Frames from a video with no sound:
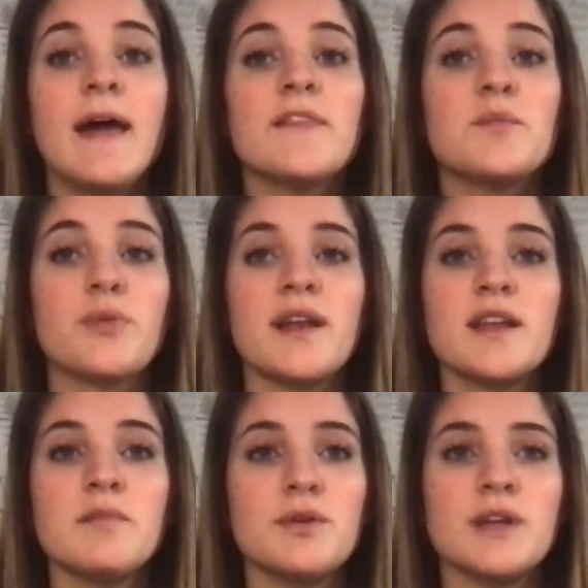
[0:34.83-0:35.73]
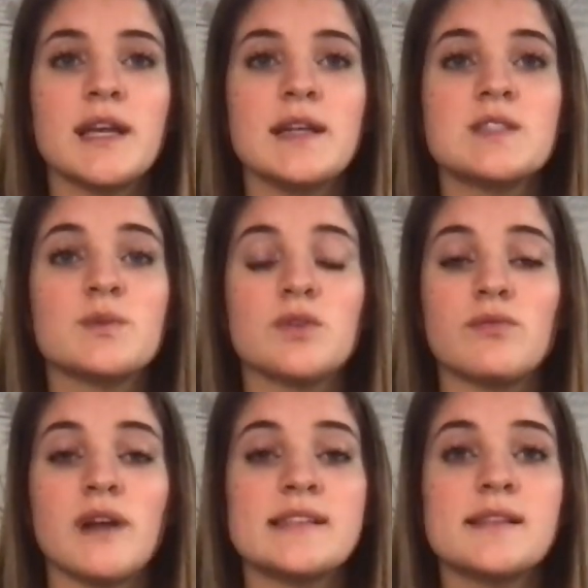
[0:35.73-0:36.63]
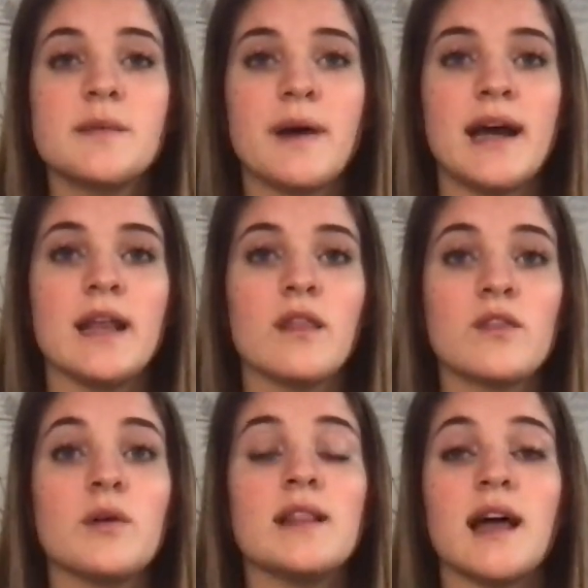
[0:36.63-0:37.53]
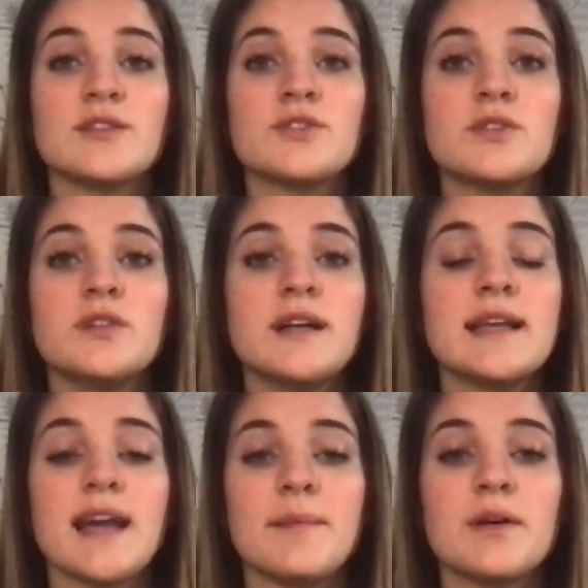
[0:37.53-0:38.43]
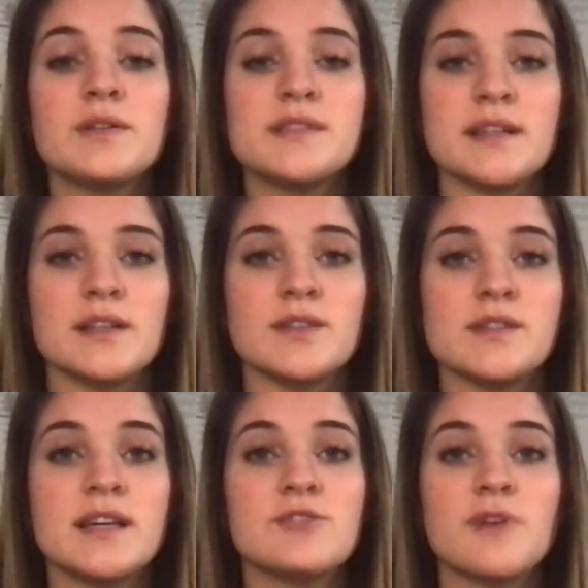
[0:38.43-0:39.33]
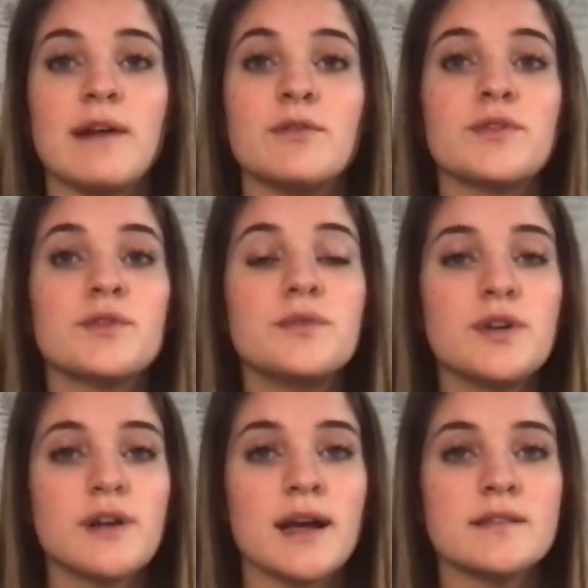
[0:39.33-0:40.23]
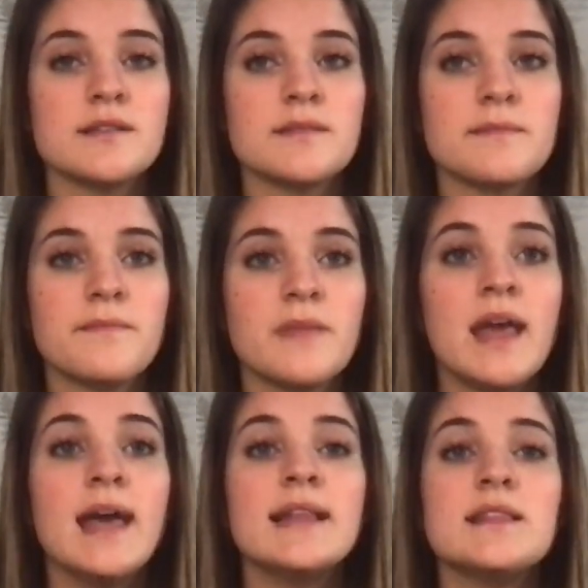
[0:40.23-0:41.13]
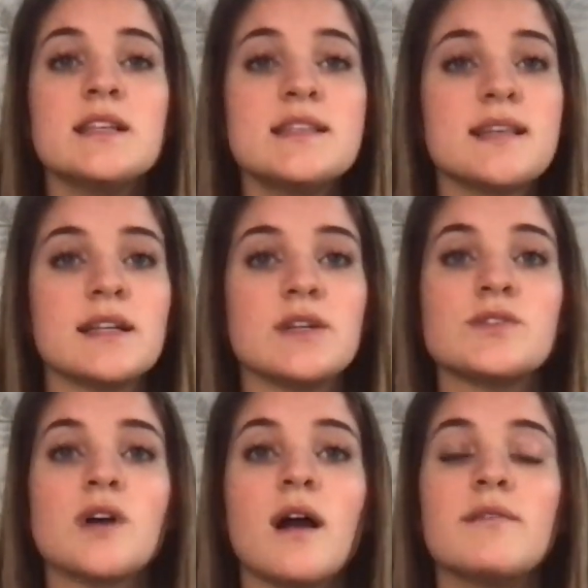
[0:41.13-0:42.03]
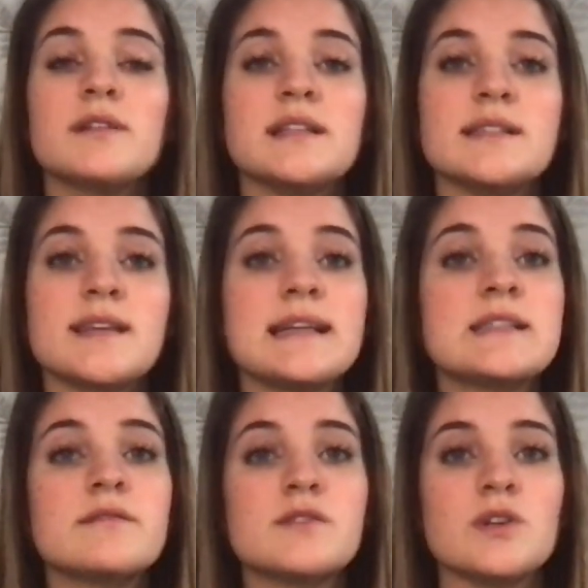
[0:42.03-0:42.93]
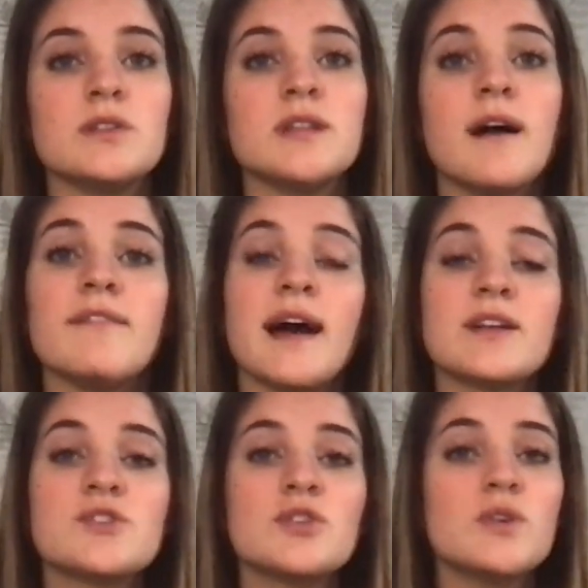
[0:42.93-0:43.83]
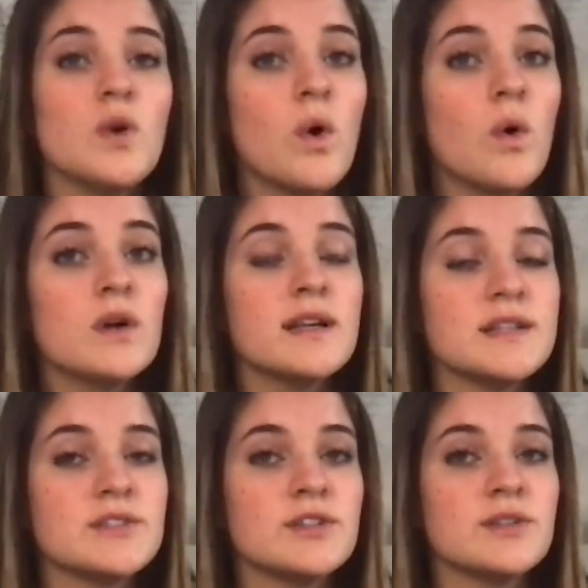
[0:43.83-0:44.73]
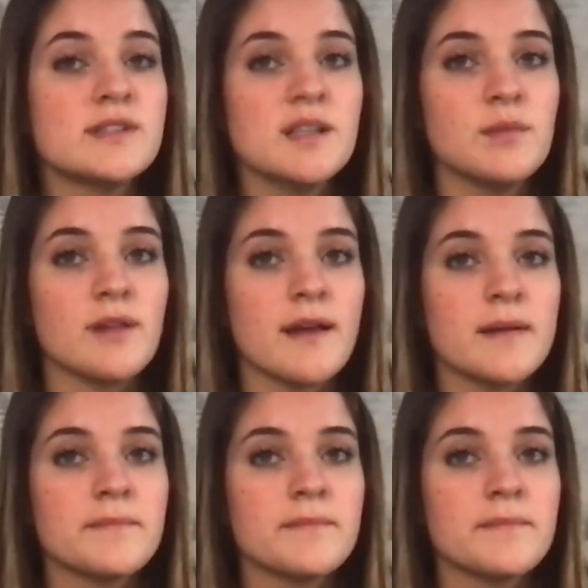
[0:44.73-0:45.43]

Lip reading: The brain communicates with the rest of the body through electrical and chemical signals that travel through neurons. These signals are released as a result of external or internal stimuli.